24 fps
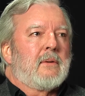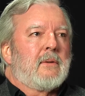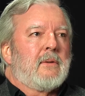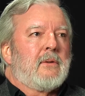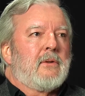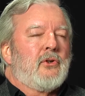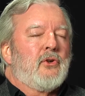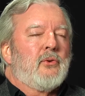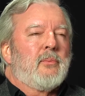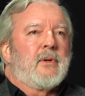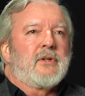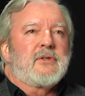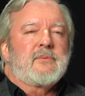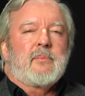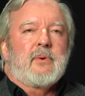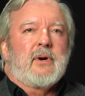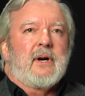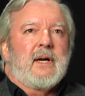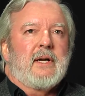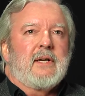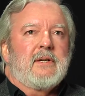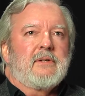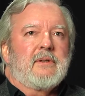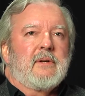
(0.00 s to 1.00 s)
"You Must
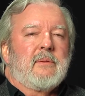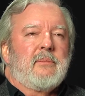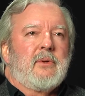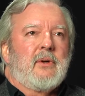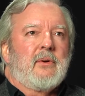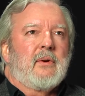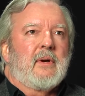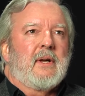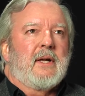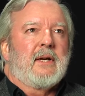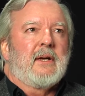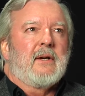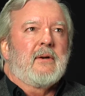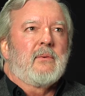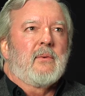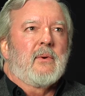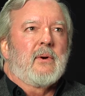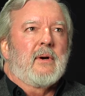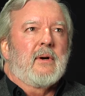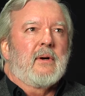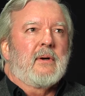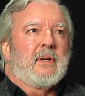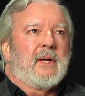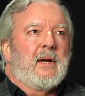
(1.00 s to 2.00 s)
Praise the Mutilated
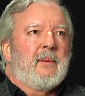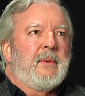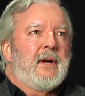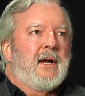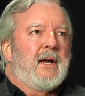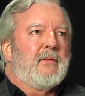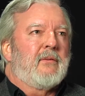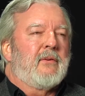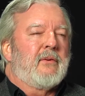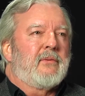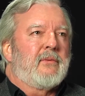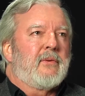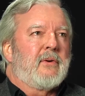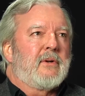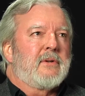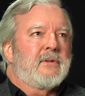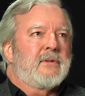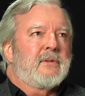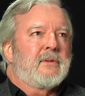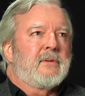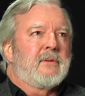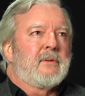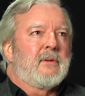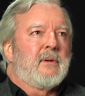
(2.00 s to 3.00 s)
World." I may have
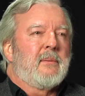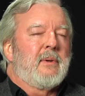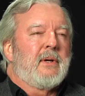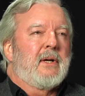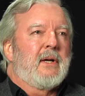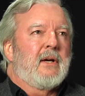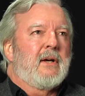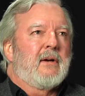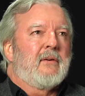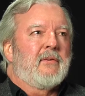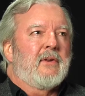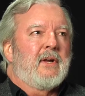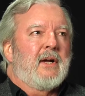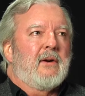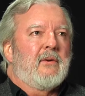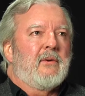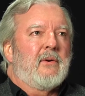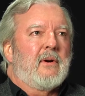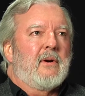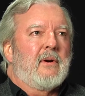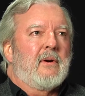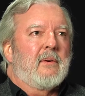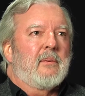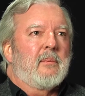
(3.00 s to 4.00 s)
the beginning of that
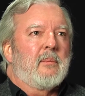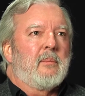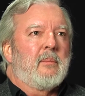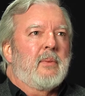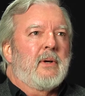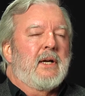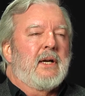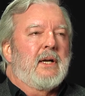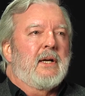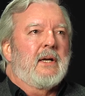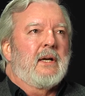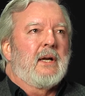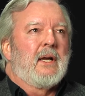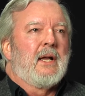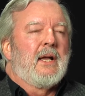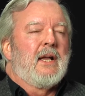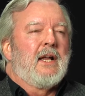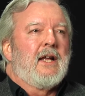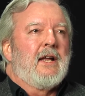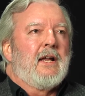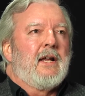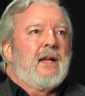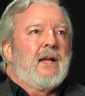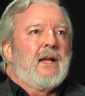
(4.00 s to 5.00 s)
wrong, but it
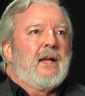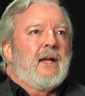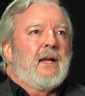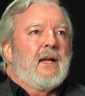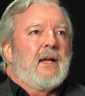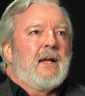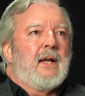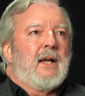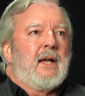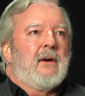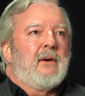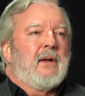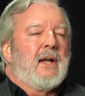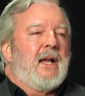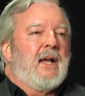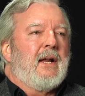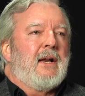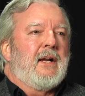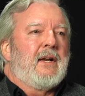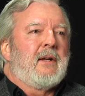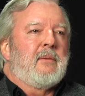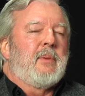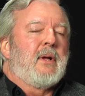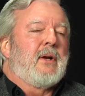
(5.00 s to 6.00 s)

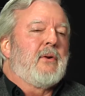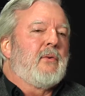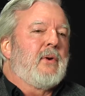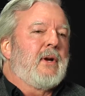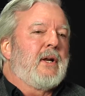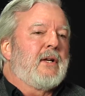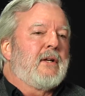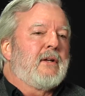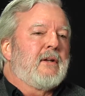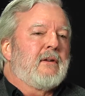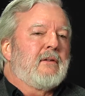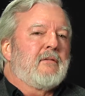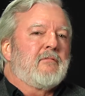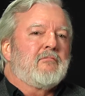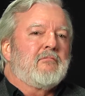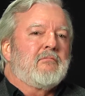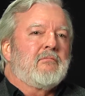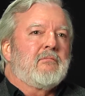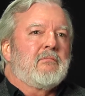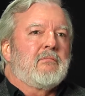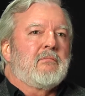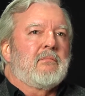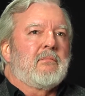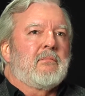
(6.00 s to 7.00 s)
had been written
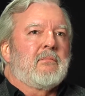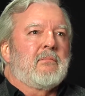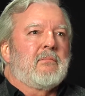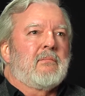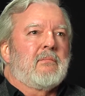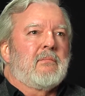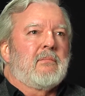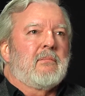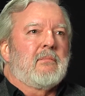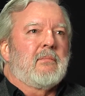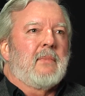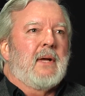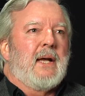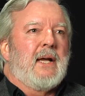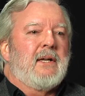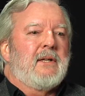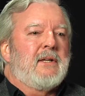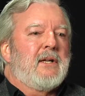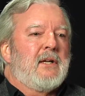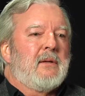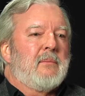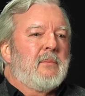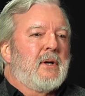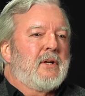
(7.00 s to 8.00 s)

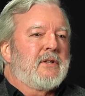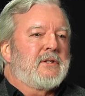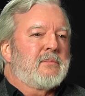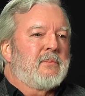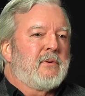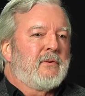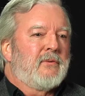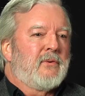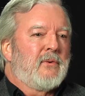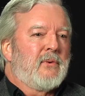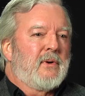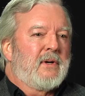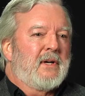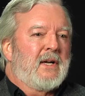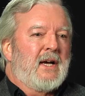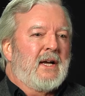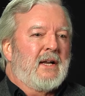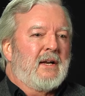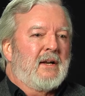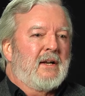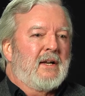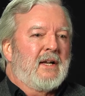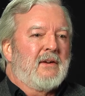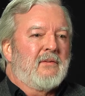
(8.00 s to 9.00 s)
18 months before
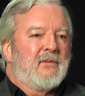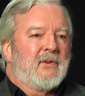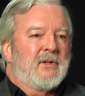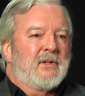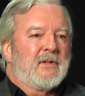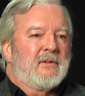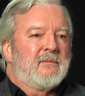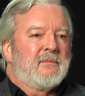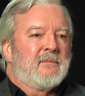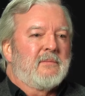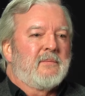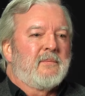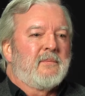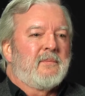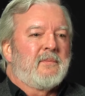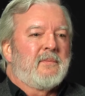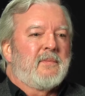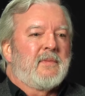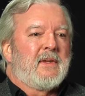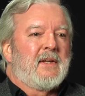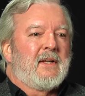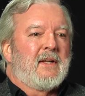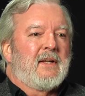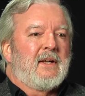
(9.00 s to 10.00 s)
9/11,
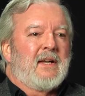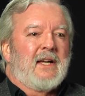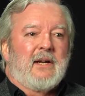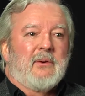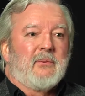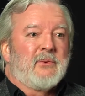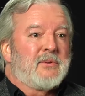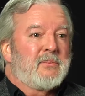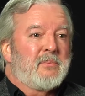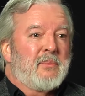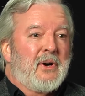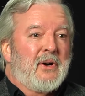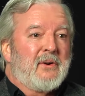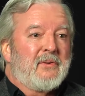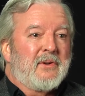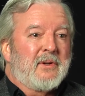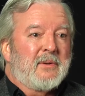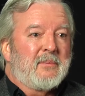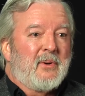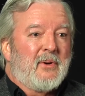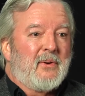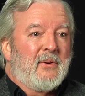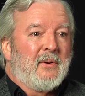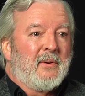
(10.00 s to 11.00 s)
and it was a
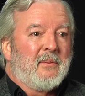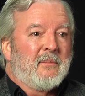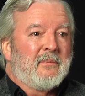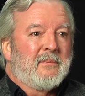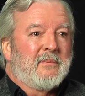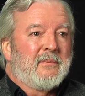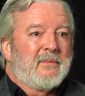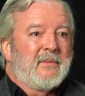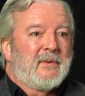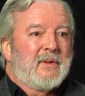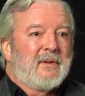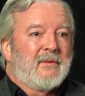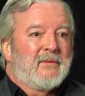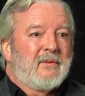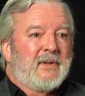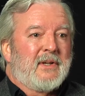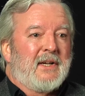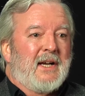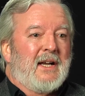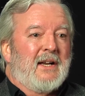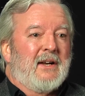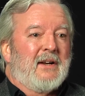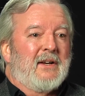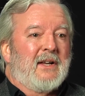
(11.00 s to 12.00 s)
perfect poem for
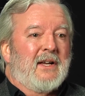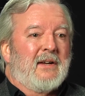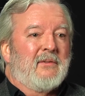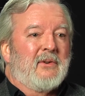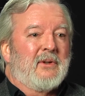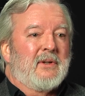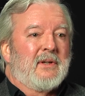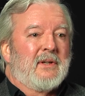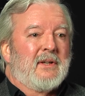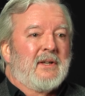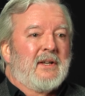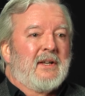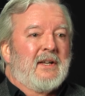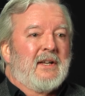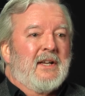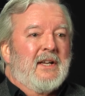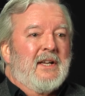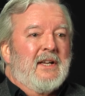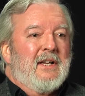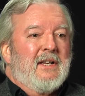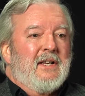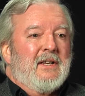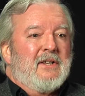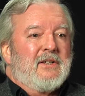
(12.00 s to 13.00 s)
9/11.
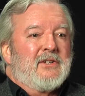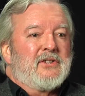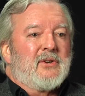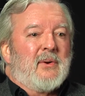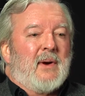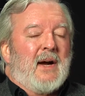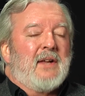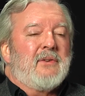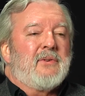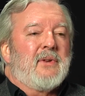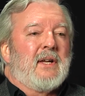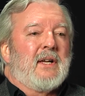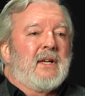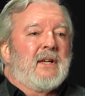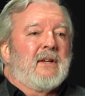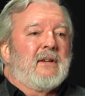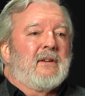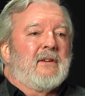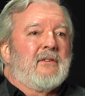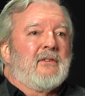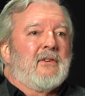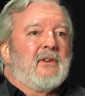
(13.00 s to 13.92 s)
So I think